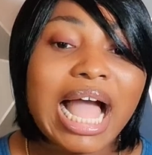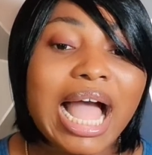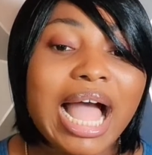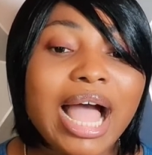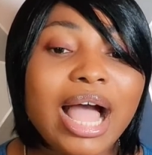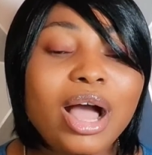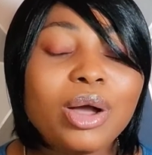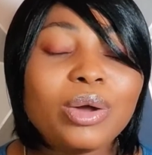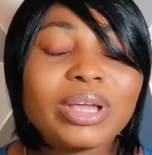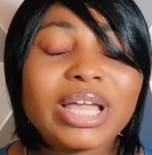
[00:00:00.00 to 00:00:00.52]

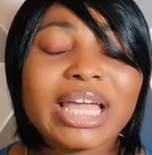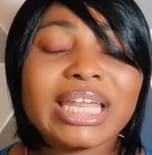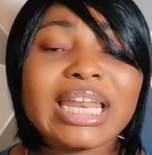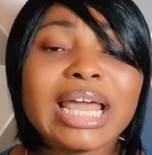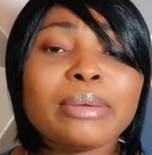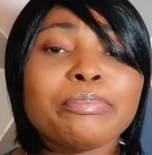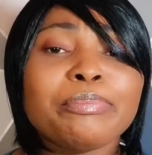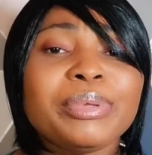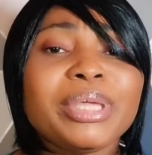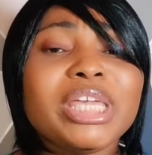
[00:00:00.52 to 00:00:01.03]
How can
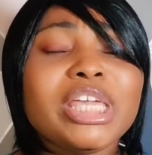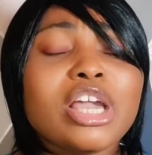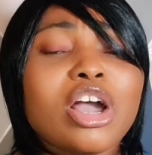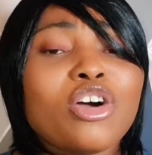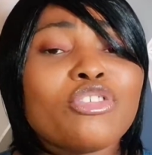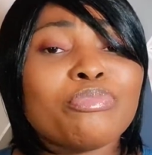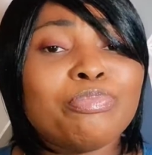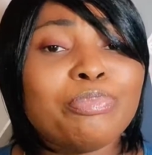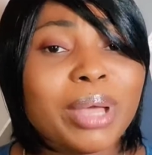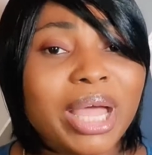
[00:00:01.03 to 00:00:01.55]
I be
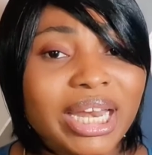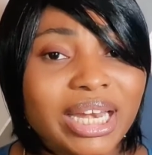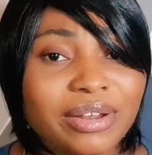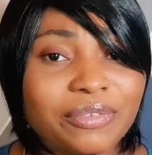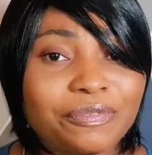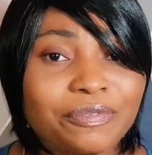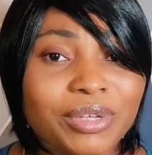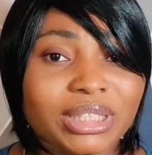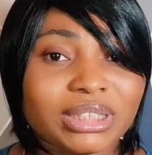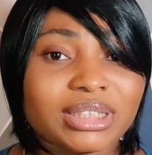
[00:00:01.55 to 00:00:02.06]
of
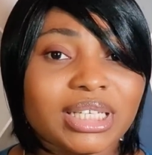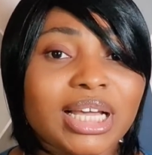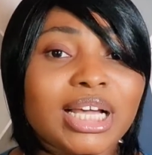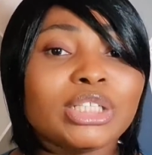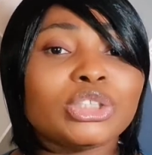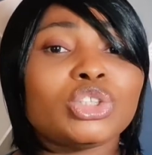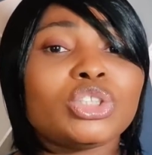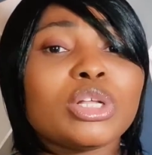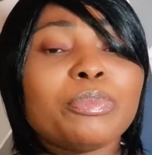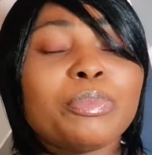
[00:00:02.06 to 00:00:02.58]
benefit
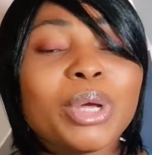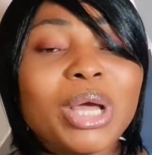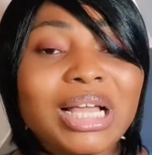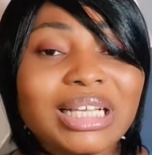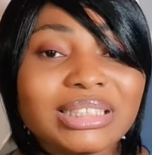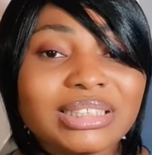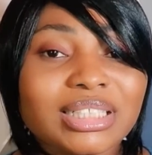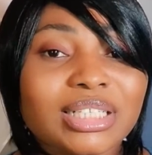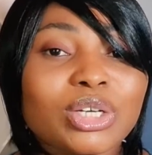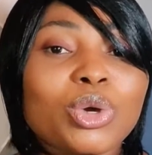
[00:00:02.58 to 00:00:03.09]
to the
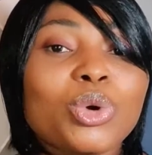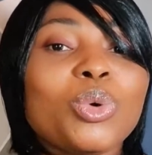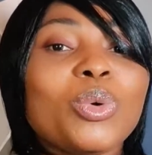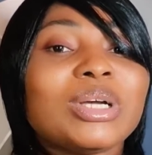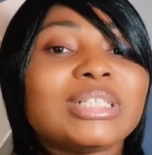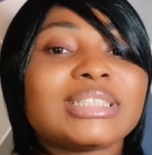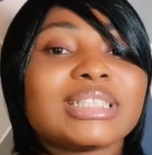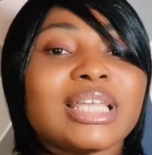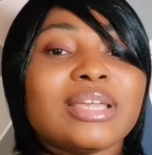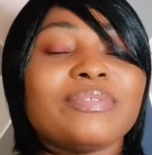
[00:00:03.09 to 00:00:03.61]
person who
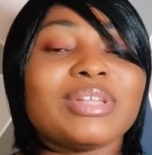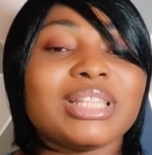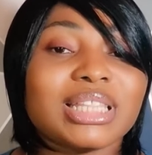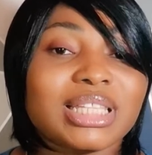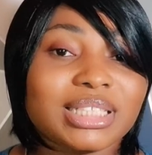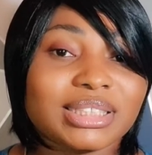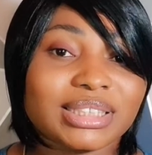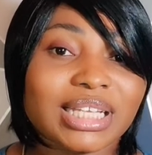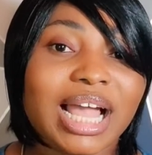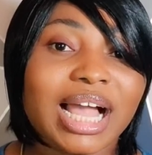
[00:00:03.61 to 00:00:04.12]
was given
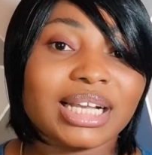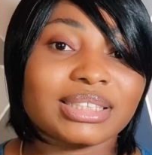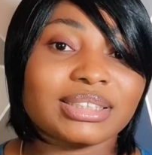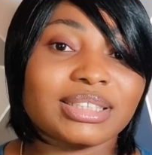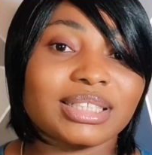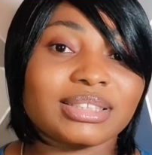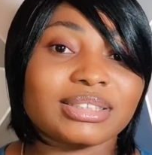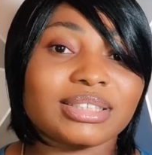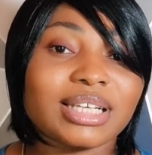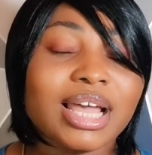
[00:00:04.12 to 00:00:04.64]
this
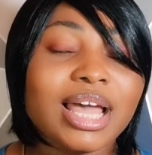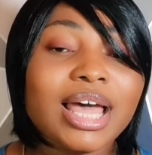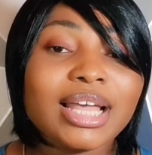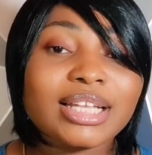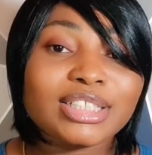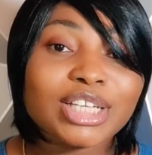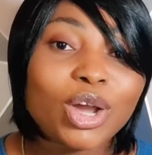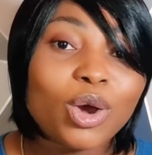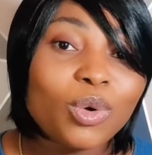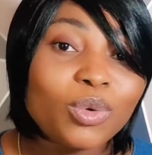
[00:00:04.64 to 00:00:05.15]
access?
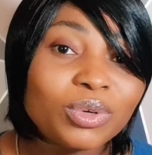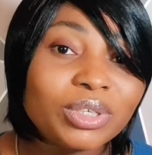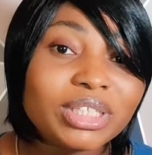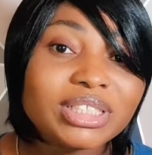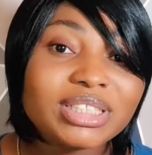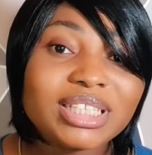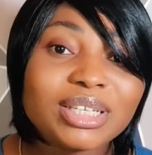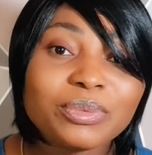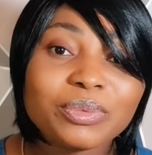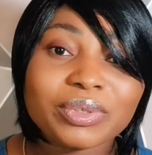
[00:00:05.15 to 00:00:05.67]
The only
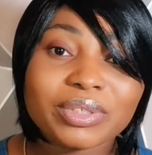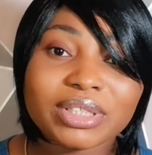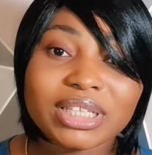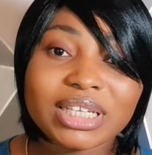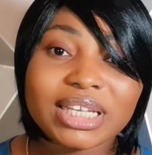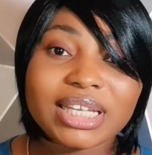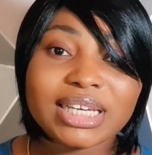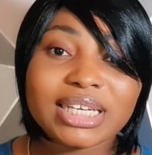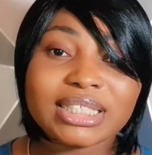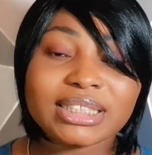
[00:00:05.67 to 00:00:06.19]
thing we're
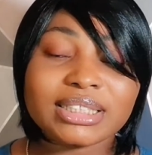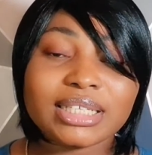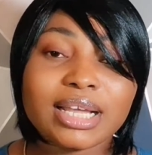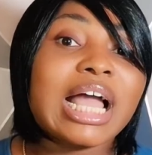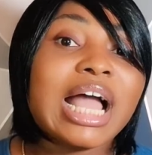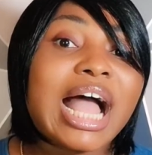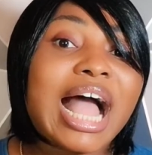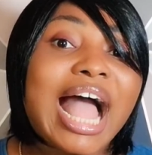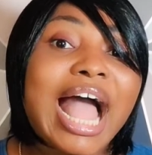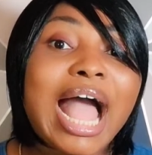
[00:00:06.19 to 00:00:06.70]
thinking is,
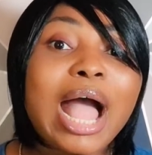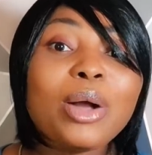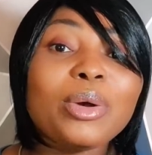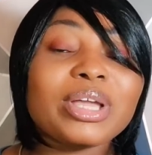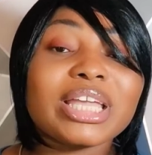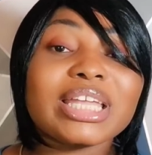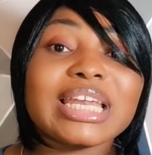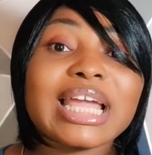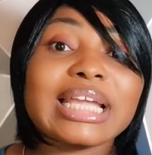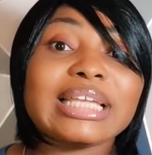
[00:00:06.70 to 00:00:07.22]
how
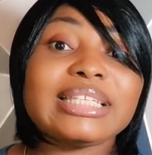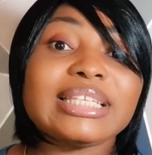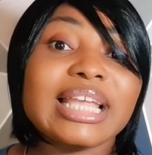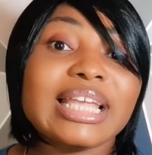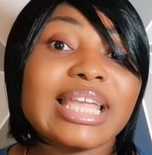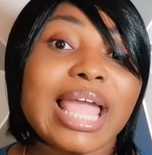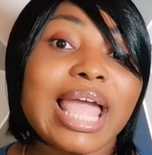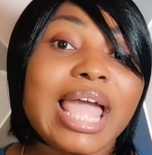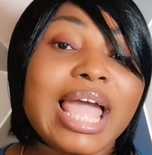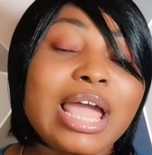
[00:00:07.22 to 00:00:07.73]
can I
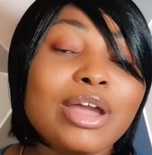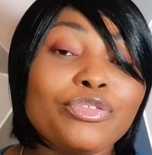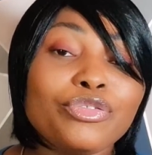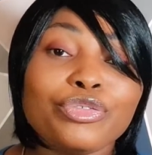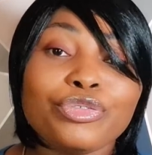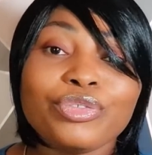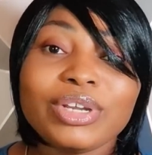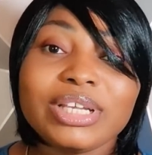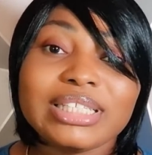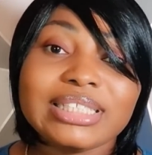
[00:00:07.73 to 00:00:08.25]
take
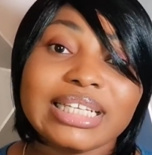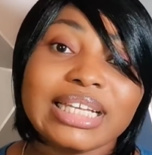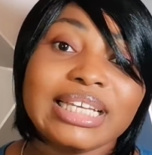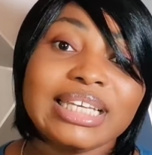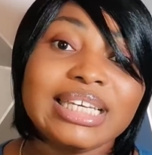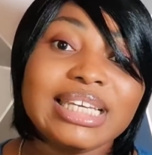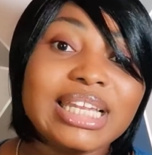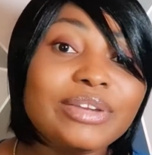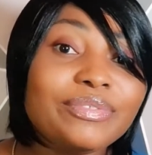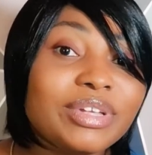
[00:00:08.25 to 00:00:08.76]

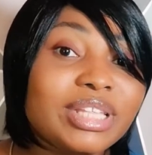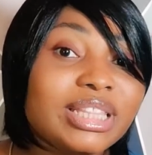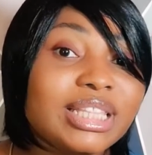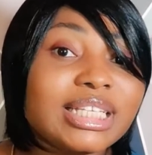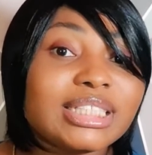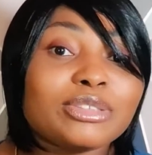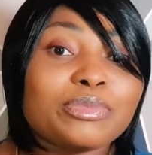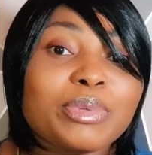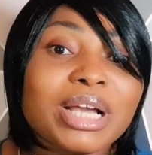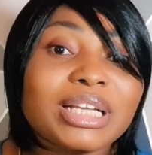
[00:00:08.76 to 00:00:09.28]
everything, leaving
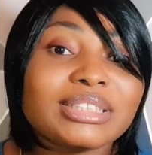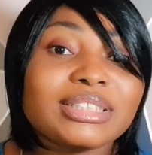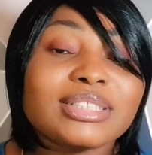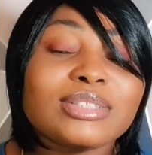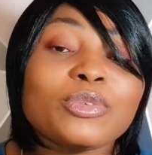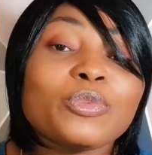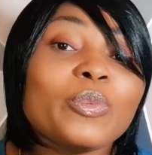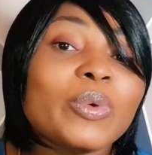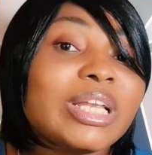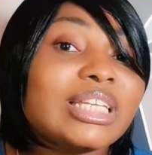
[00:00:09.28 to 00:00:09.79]
this
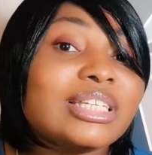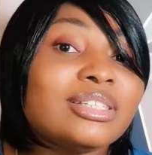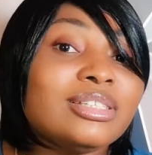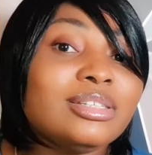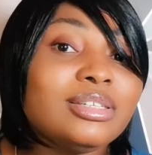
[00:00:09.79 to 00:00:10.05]
person with